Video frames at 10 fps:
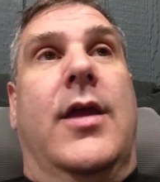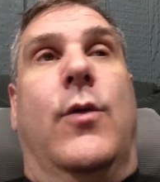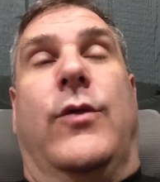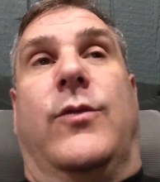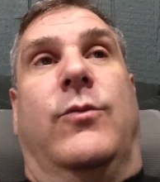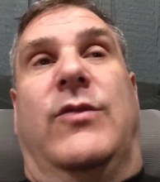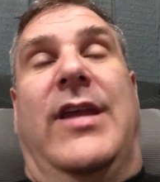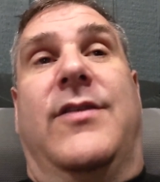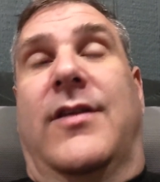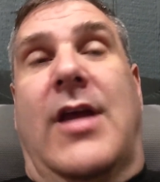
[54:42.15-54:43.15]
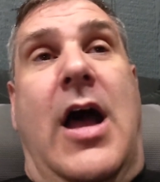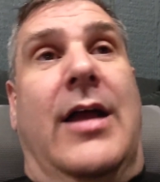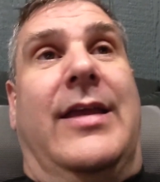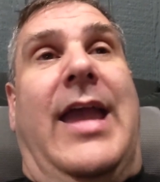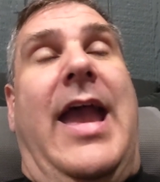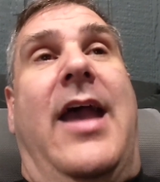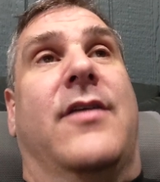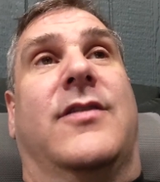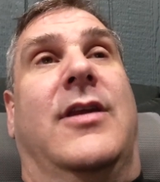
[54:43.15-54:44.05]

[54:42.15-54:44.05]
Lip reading: It was decent on gas,